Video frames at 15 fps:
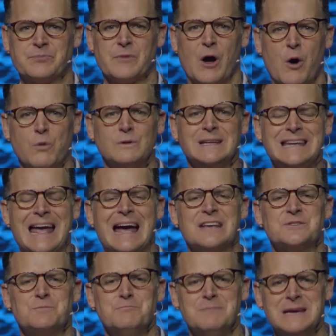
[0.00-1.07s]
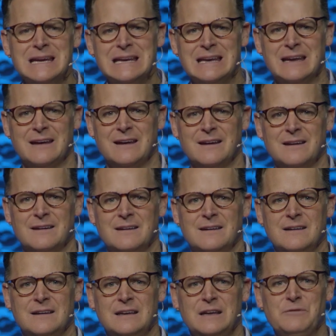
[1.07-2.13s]
only has meaning
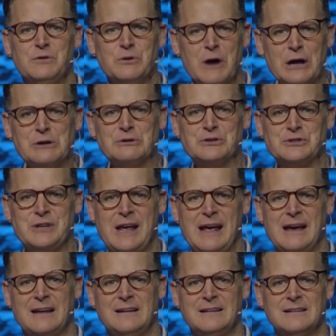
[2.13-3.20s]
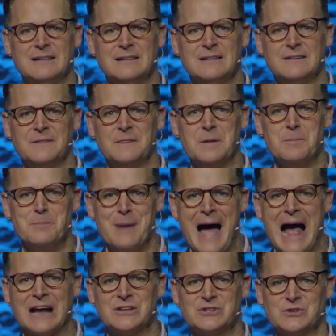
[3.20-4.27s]
if you understand the
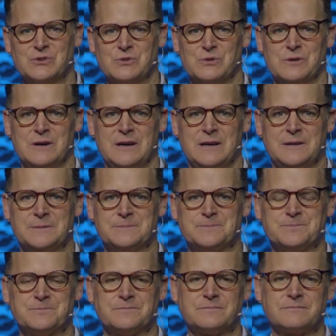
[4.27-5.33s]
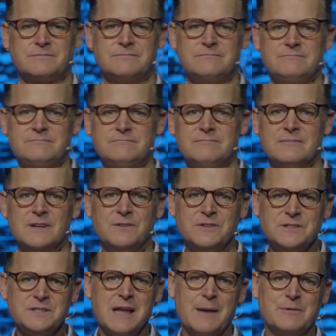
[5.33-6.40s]
backstory.
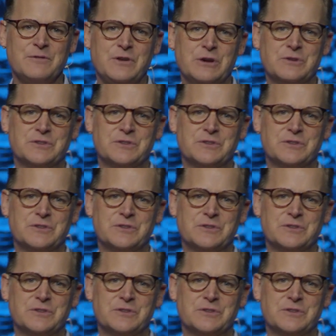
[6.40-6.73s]
This time of year is